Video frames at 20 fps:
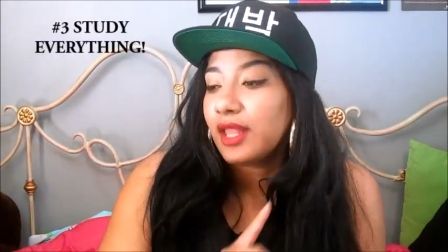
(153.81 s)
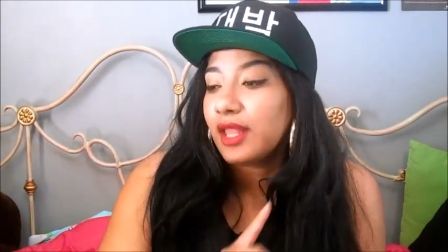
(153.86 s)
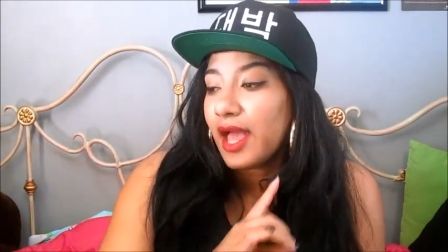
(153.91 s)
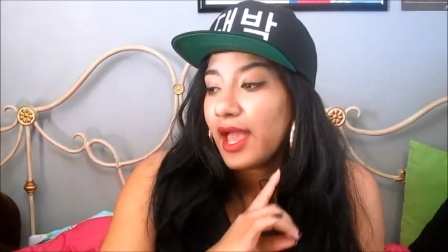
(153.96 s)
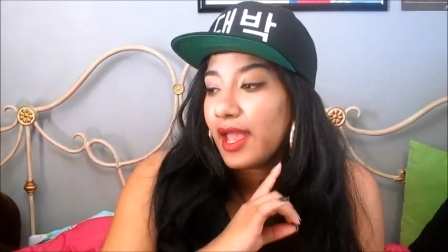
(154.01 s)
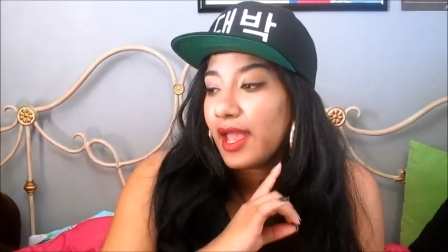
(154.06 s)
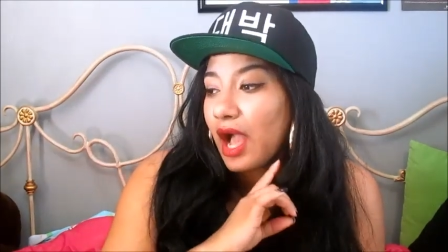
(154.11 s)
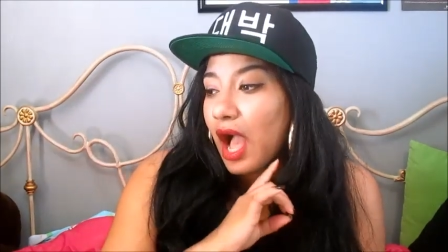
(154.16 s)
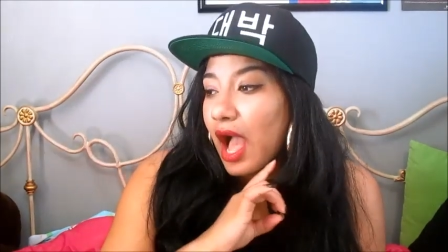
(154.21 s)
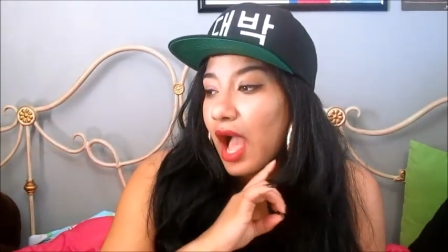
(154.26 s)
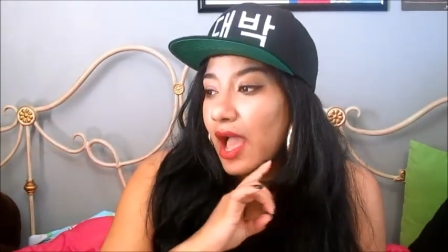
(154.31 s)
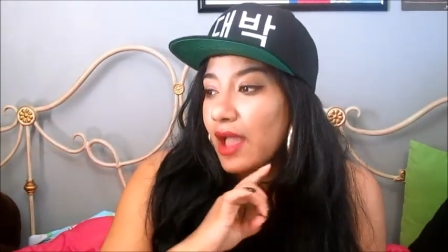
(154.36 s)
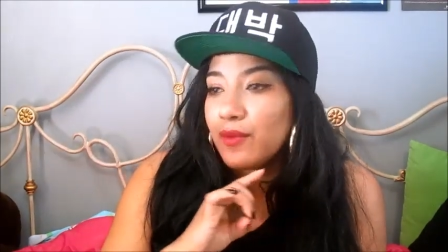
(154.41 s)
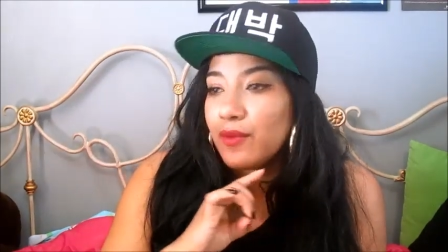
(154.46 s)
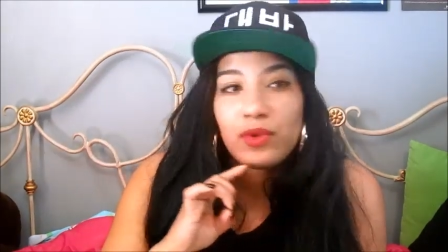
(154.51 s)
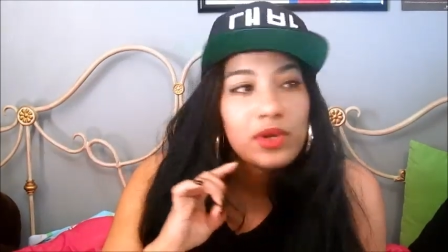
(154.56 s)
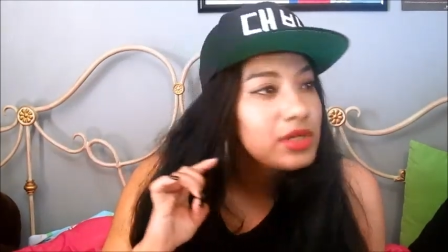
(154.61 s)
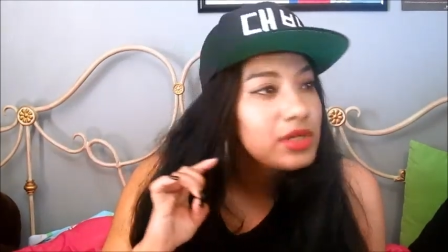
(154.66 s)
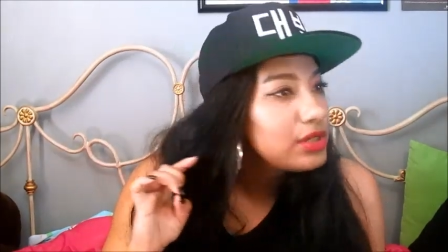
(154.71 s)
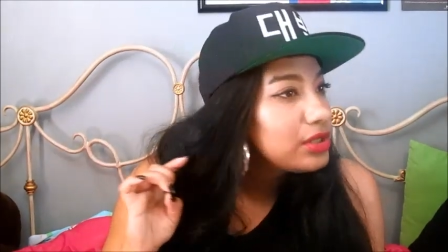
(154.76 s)
Like
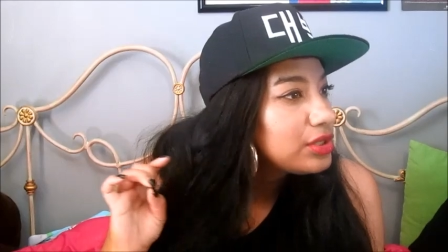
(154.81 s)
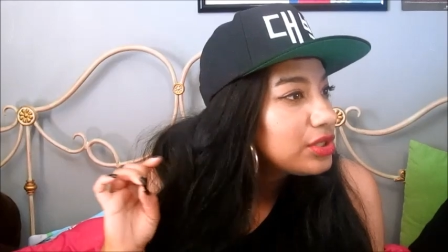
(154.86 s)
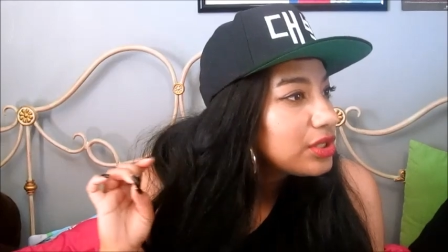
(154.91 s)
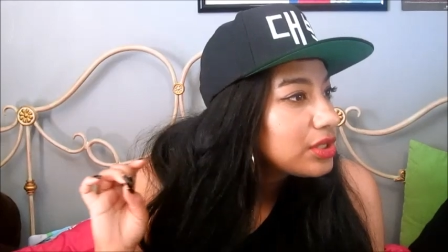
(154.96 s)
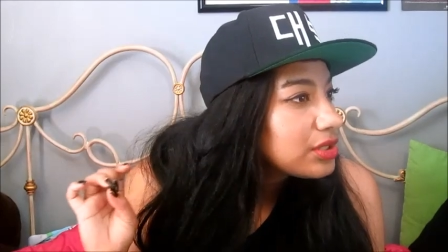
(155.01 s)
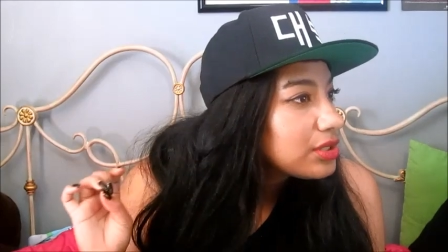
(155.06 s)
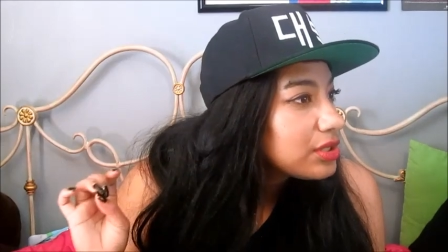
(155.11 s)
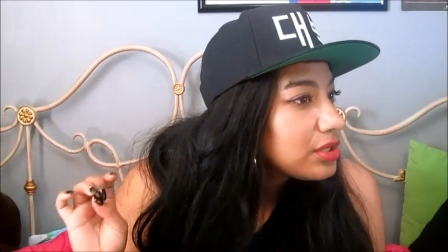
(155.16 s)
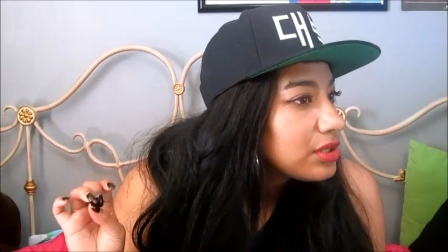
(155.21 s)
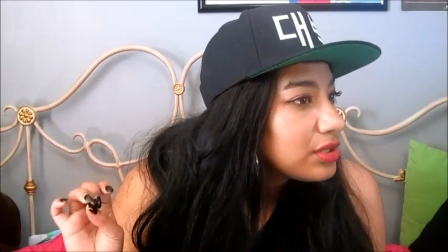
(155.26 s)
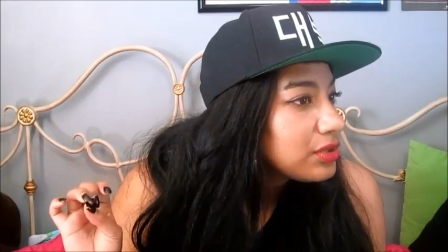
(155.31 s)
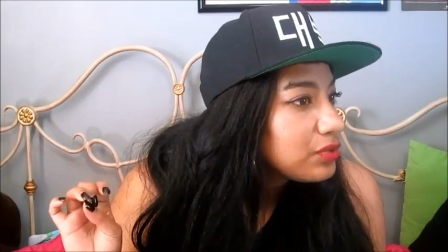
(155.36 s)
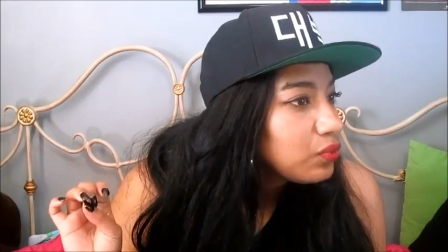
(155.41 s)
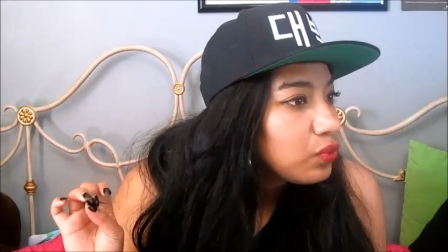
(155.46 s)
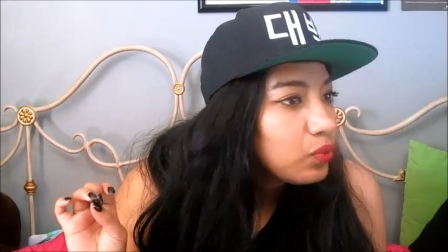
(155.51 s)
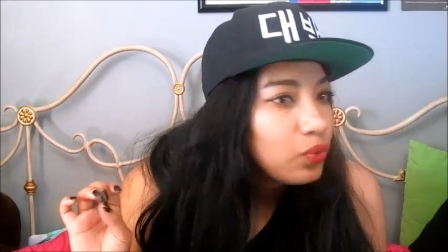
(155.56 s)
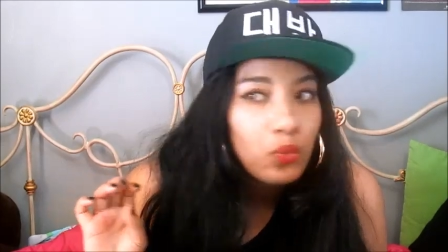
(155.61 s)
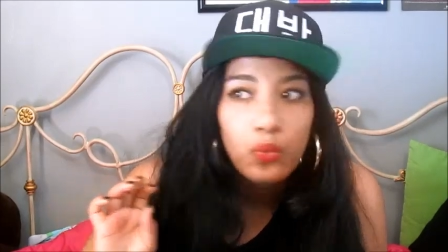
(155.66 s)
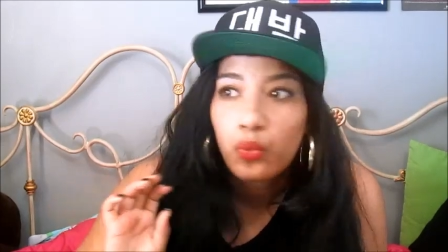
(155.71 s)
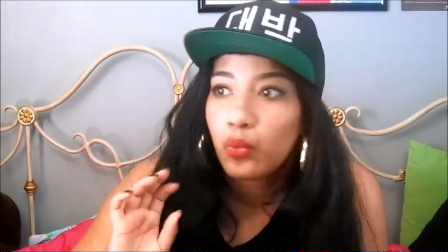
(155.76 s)
I would just,
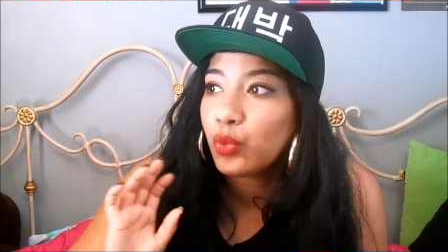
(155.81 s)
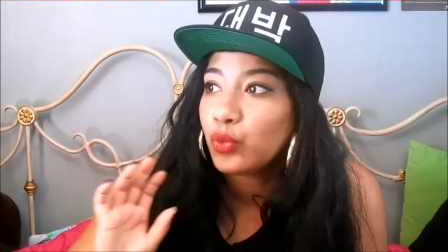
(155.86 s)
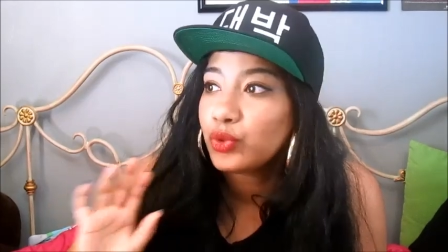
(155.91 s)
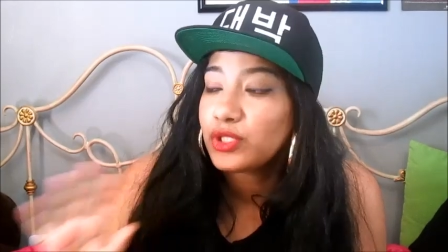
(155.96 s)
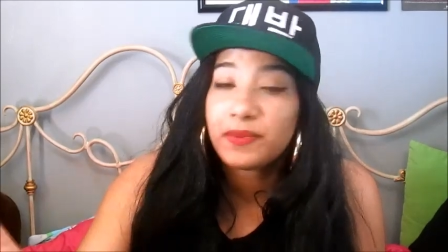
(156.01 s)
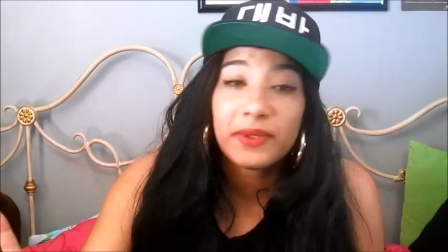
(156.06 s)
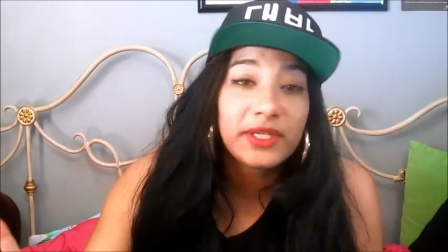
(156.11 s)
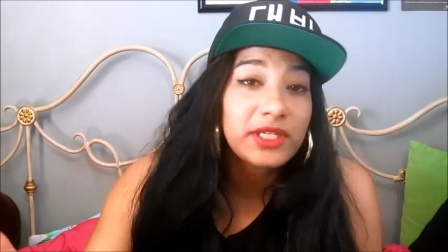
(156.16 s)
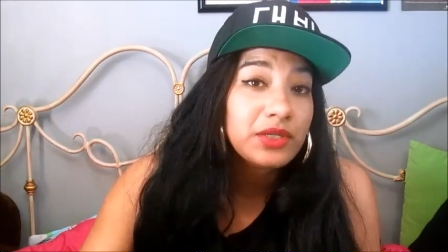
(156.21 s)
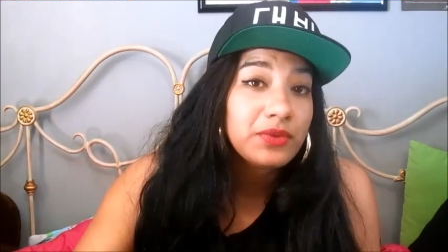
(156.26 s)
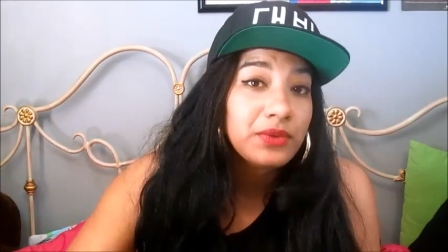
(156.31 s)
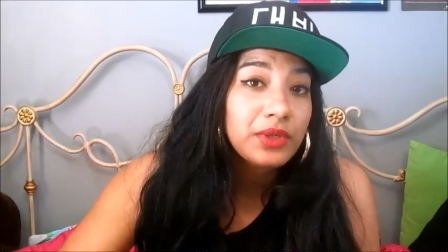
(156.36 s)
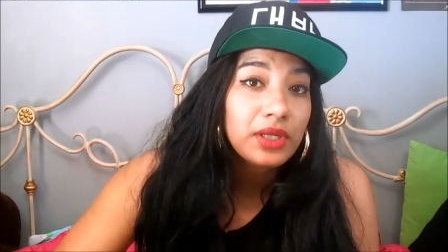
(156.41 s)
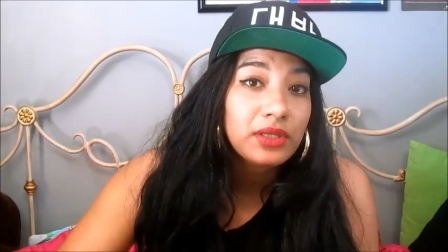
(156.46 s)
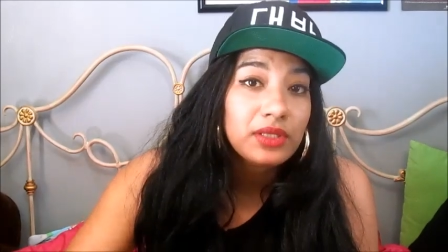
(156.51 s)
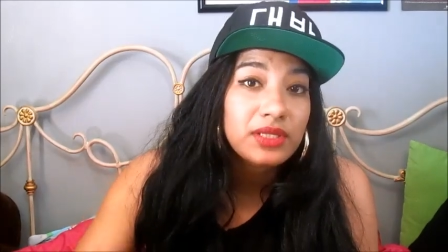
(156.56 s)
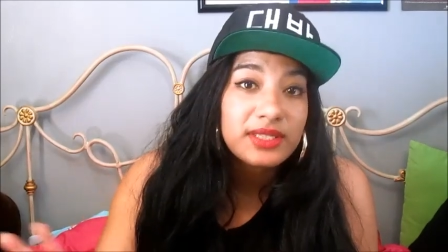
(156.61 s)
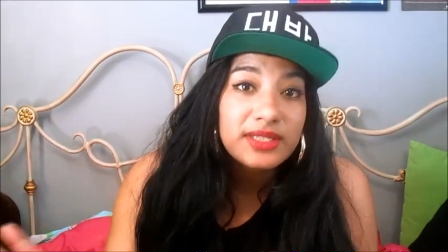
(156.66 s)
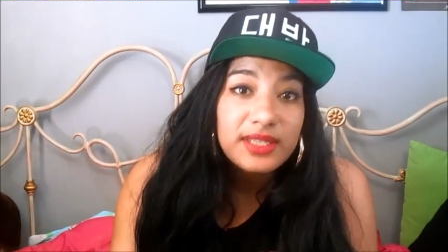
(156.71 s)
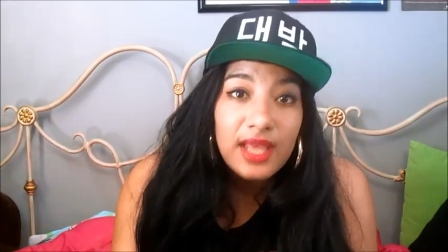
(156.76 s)
especially when
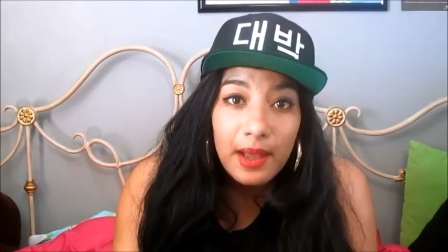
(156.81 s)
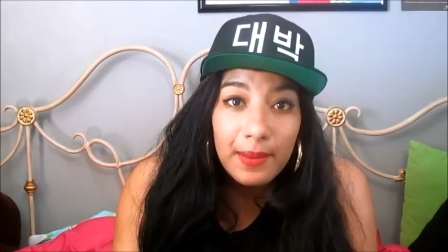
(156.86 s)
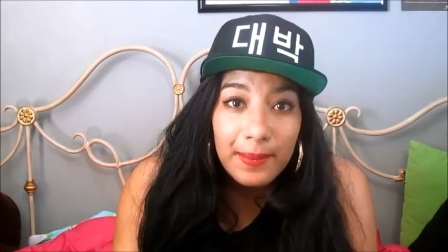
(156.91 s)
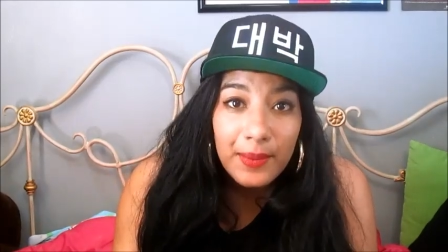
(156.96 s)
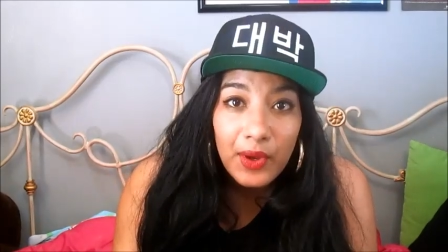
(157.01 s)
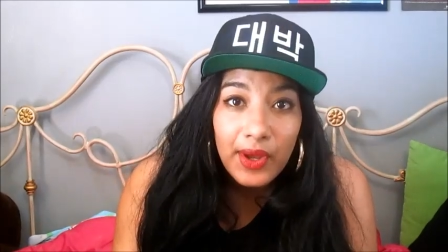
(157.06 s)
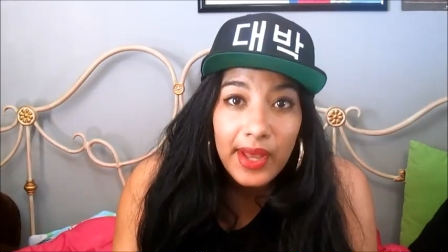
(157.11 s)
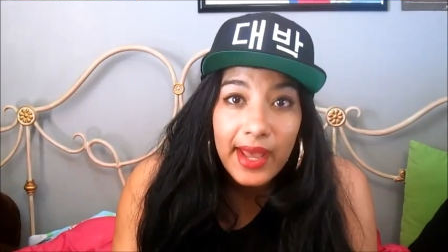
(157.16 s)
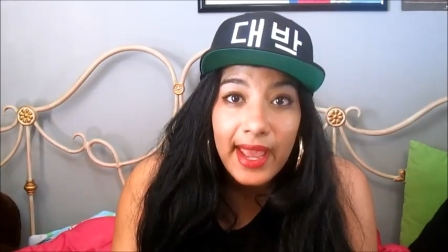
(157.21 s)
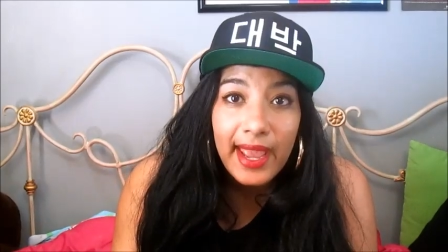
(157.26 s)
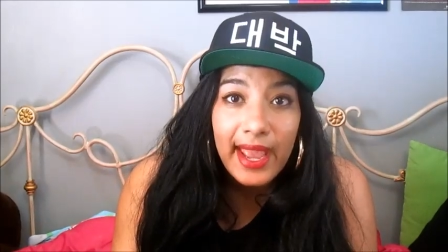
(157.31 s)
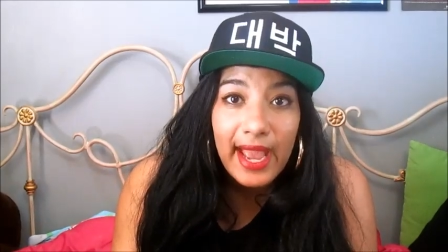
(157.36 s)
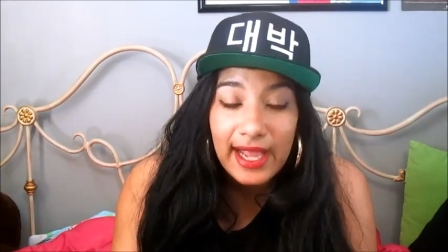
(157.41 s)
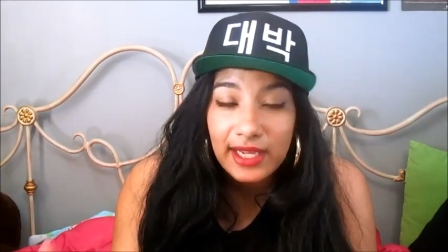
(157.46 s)
on the subway,